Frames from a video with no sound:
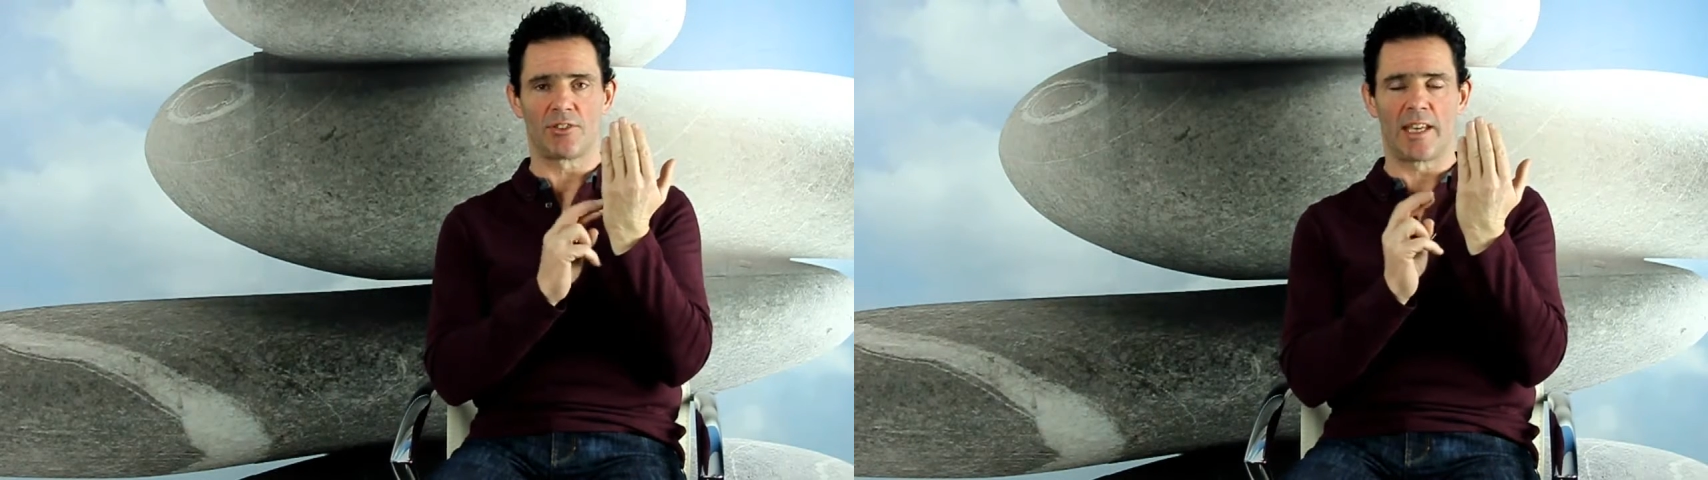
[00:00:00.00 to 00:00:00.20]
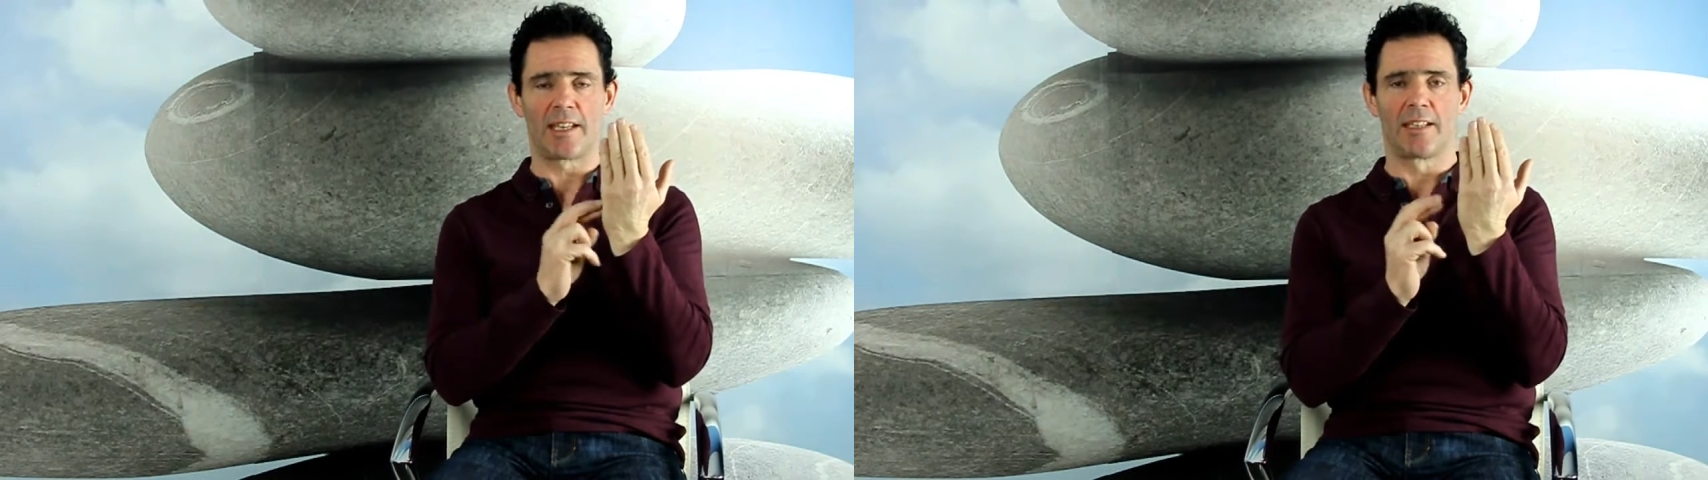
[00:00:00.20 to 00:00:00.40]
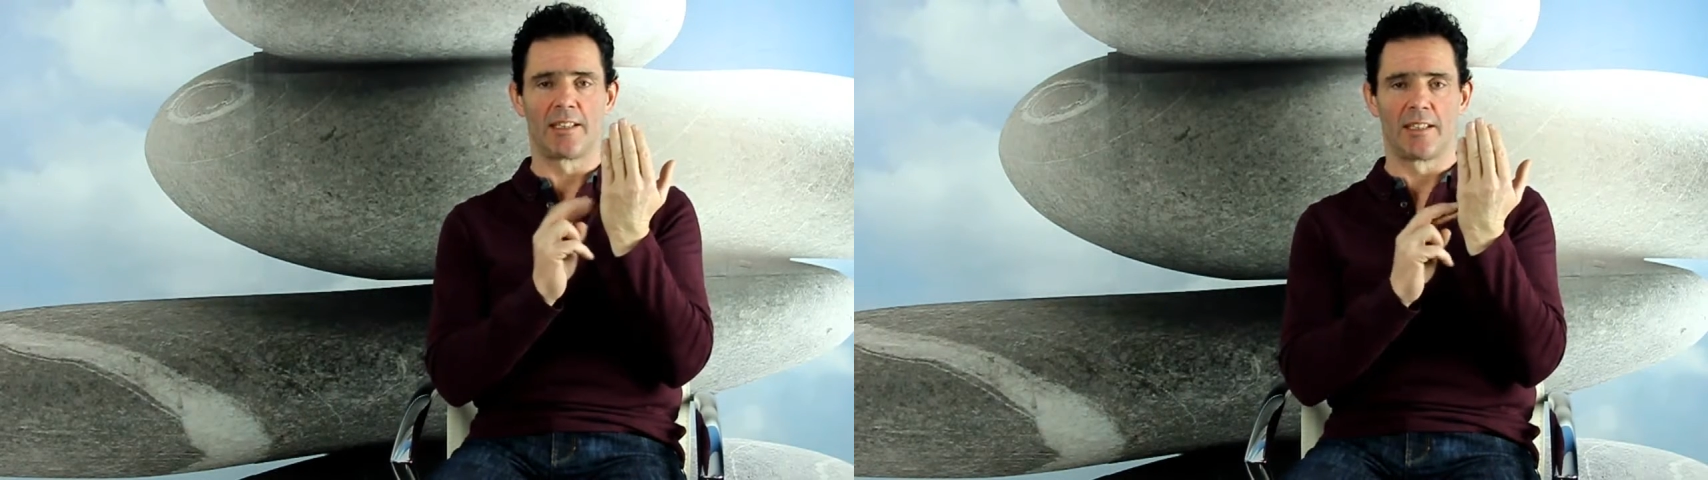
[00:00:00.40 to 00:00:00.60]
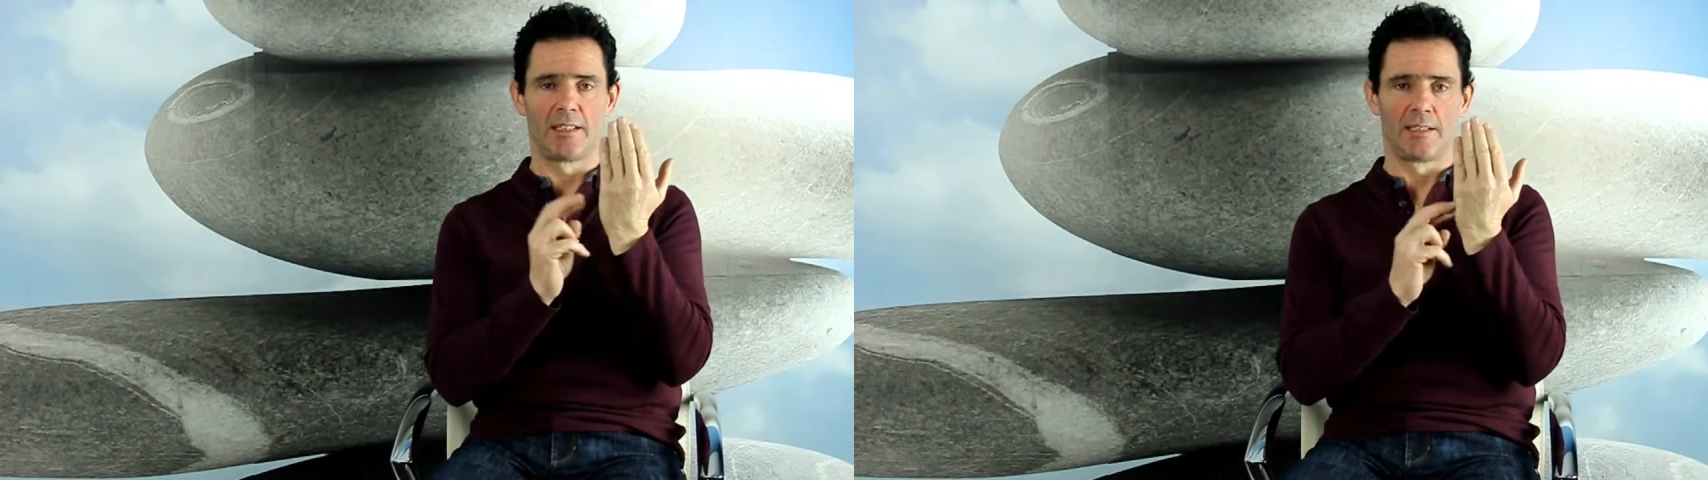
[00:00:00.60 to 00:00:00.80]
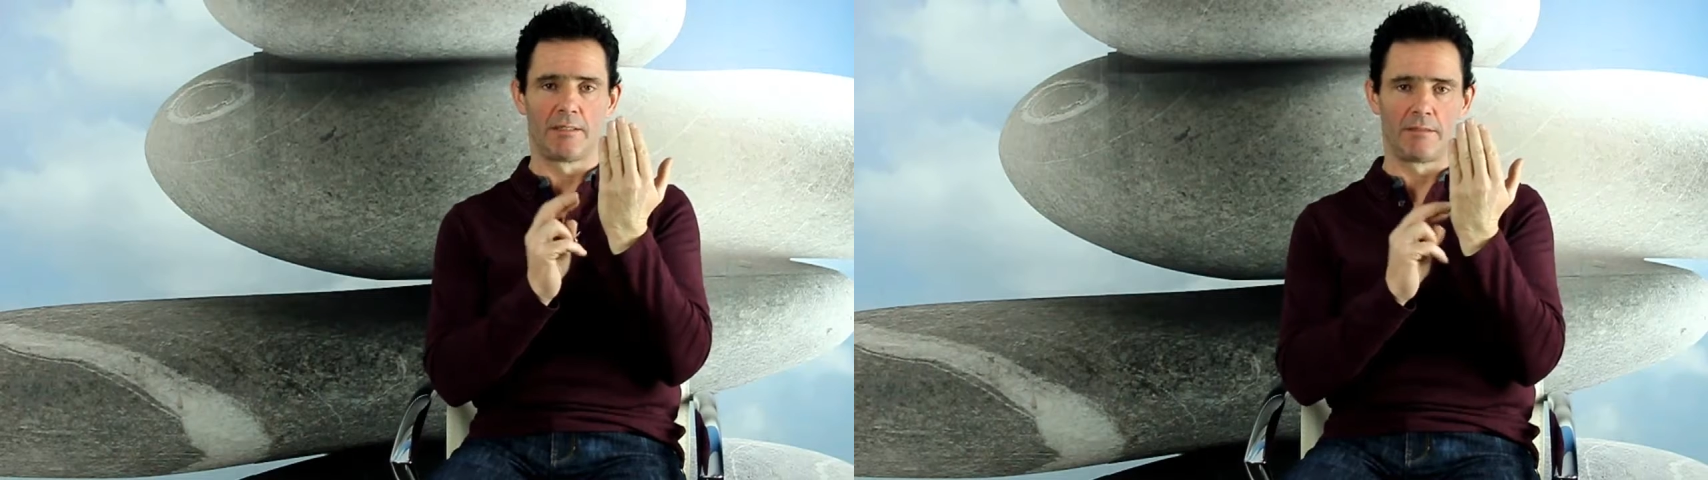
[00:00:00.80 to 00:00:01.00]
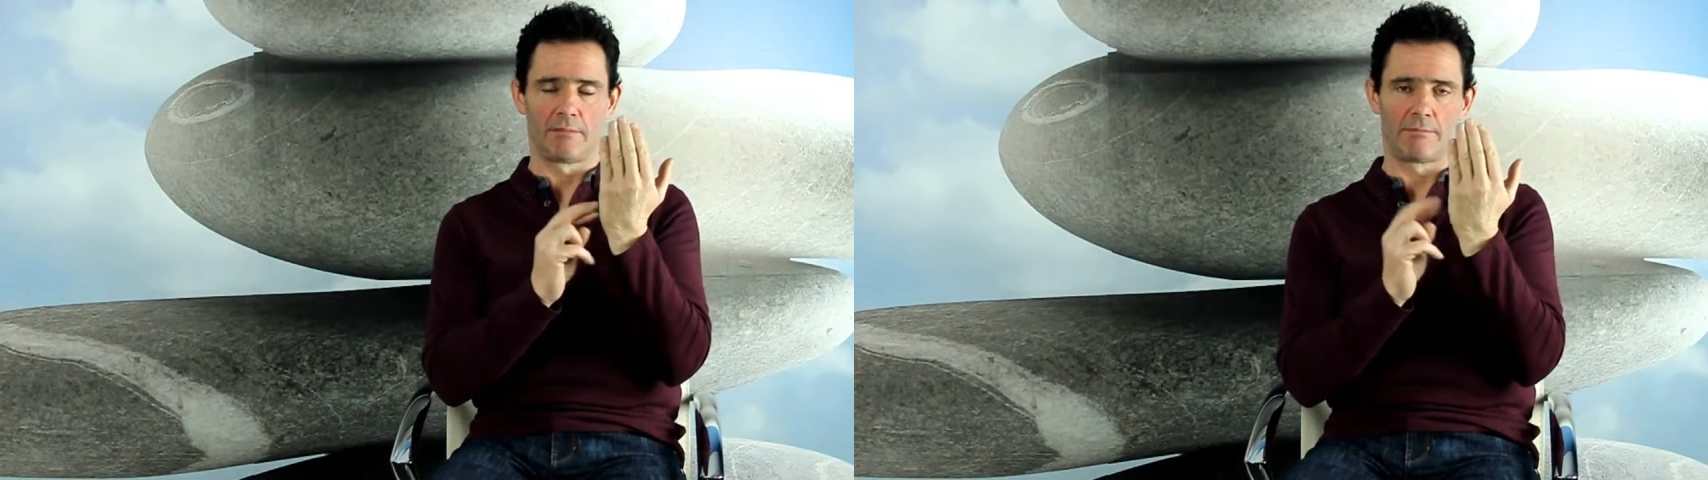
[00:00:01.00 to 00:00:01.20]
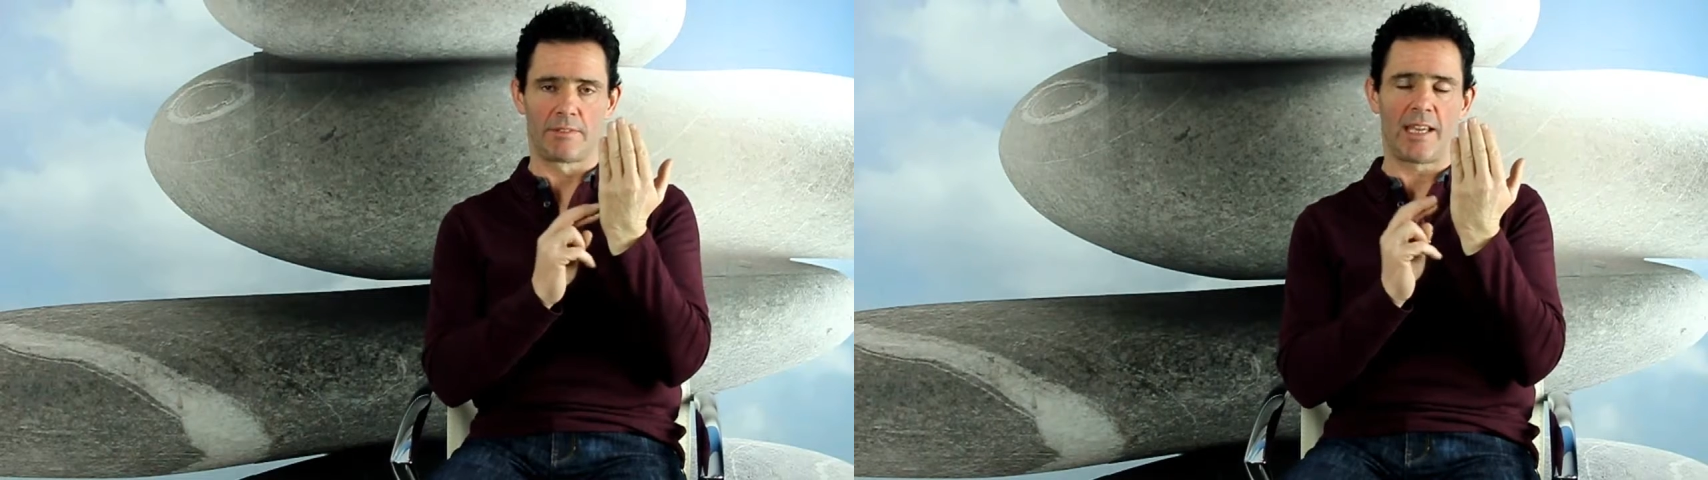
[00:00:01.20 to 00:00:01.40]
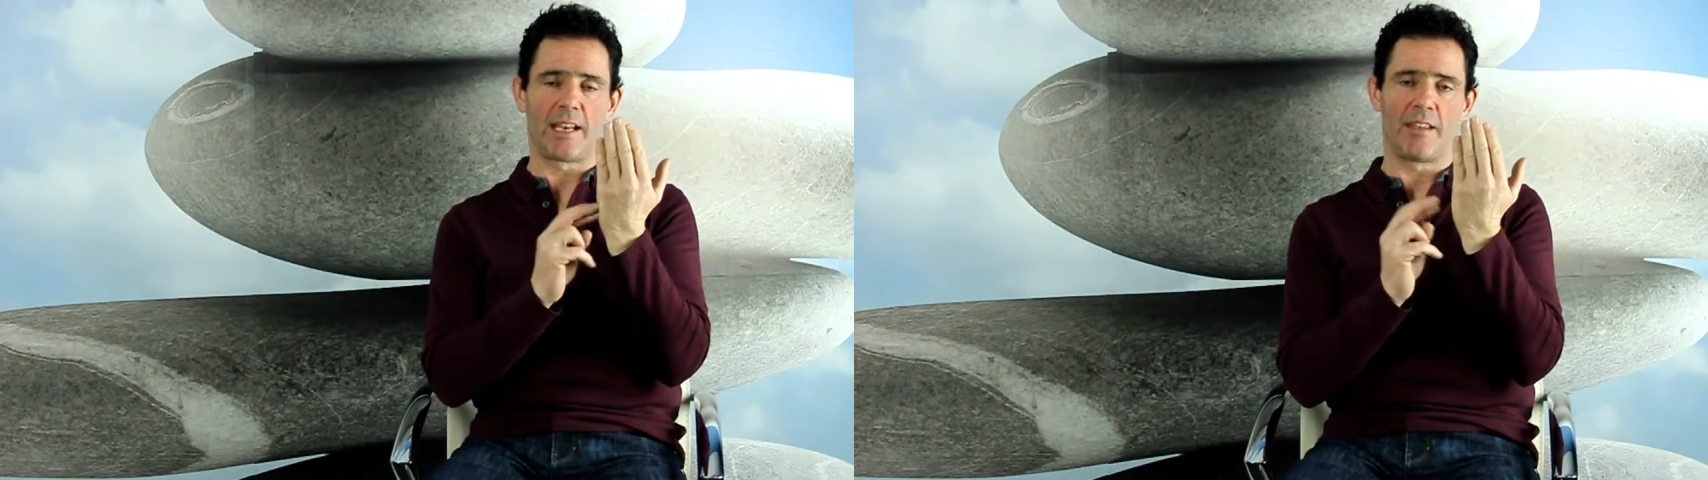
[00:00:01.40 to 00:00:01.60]
to
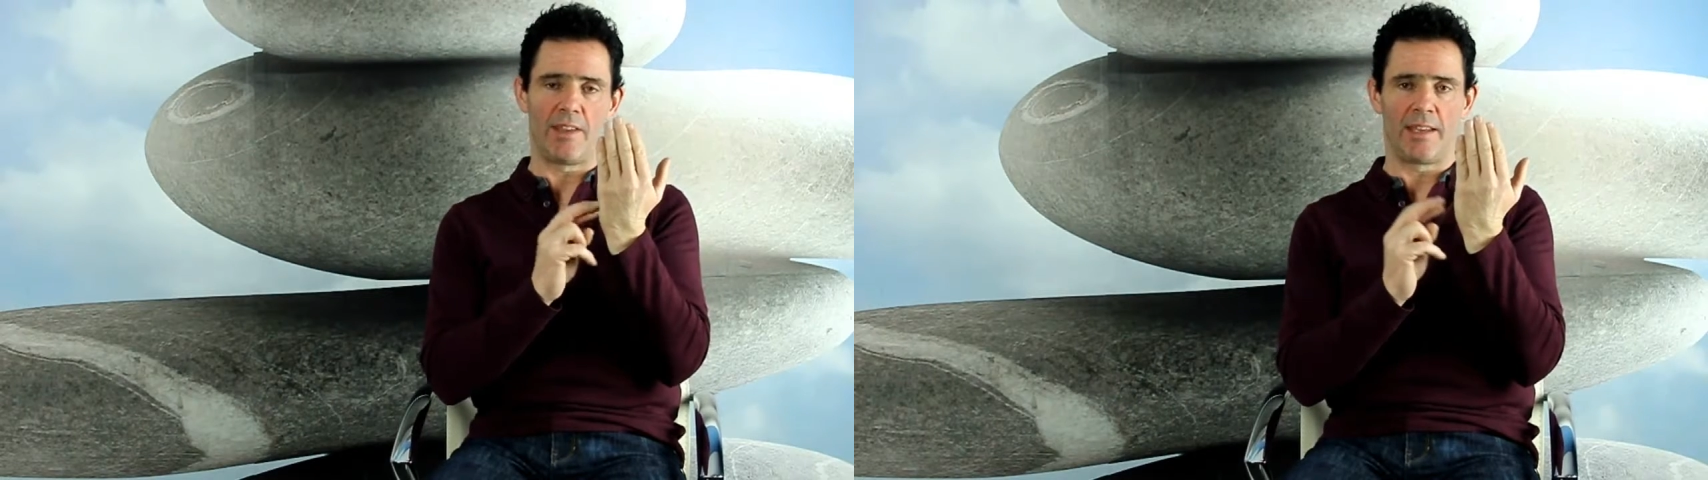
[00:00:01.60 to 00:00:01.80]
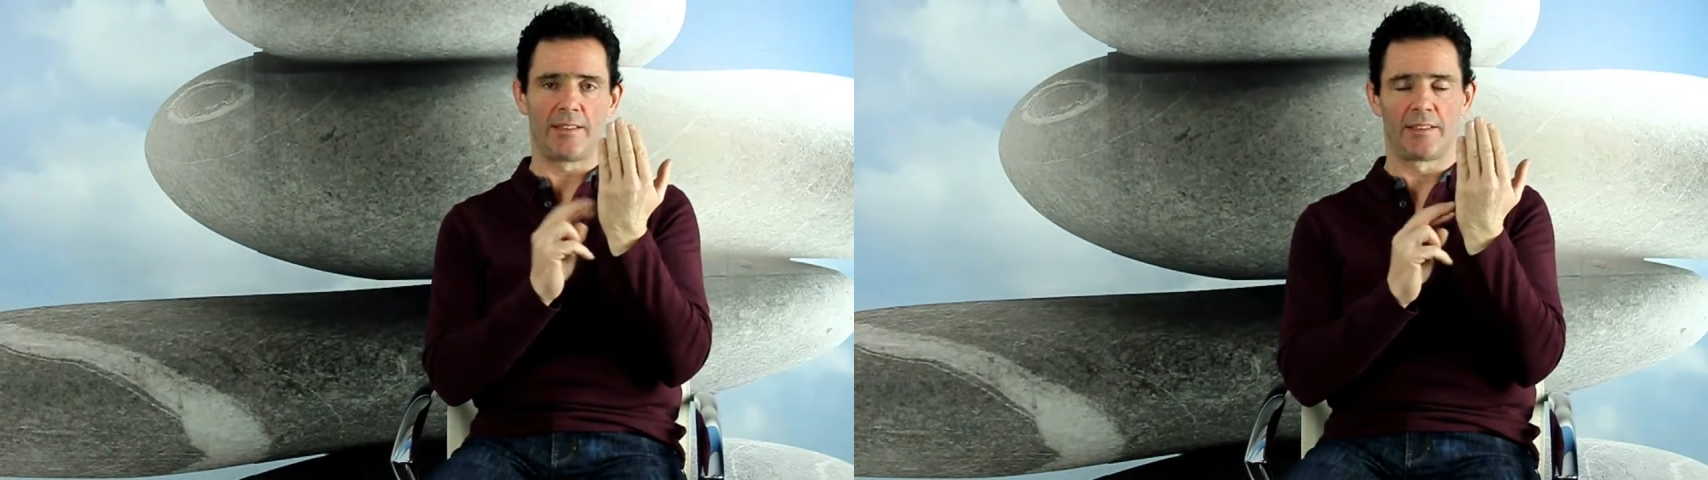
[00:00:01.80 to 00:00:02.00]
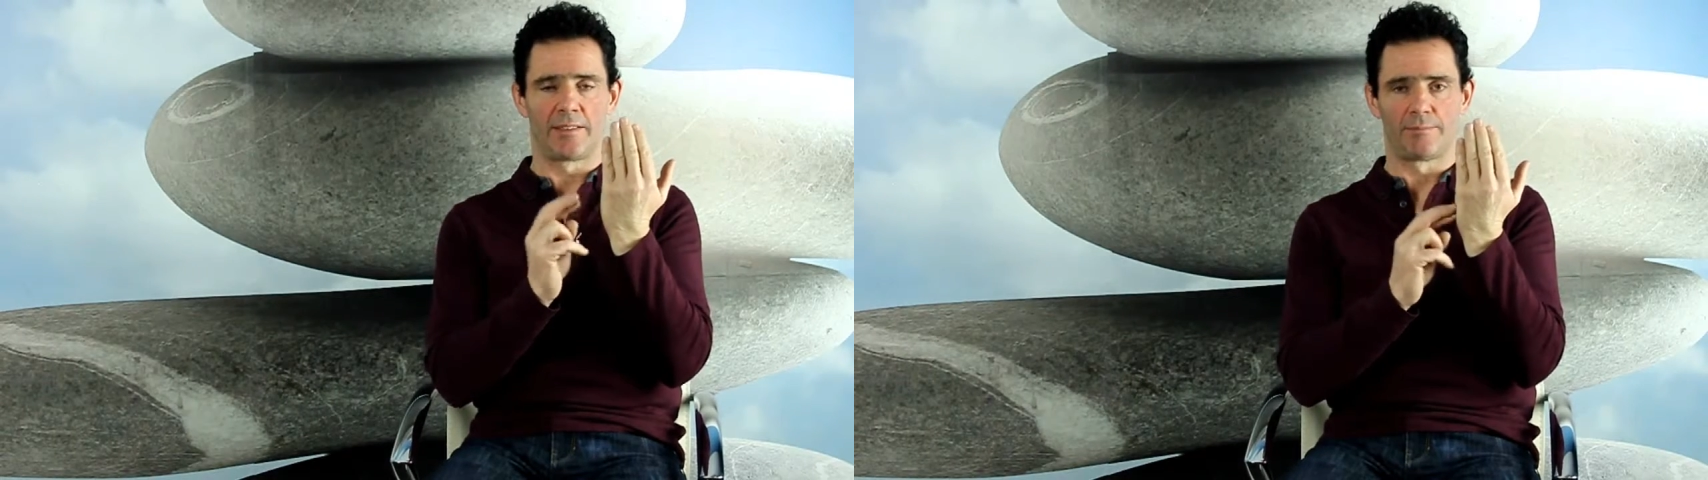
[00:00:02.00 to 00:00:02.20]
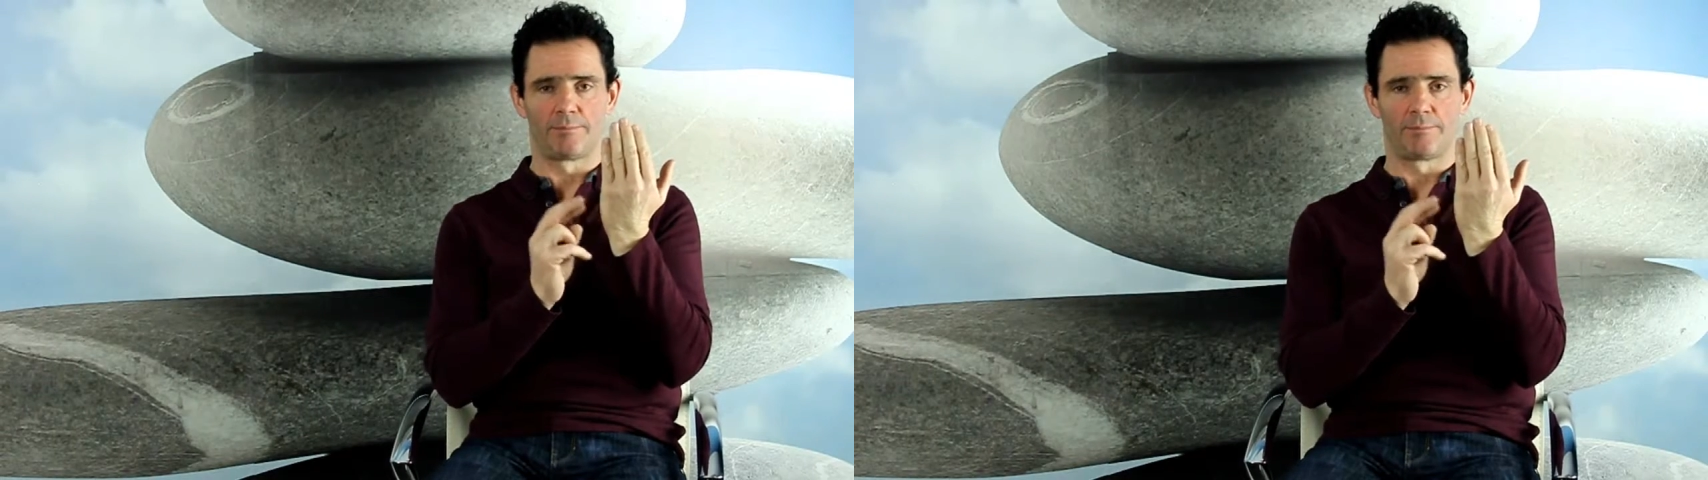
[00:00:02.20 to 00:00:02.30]
that event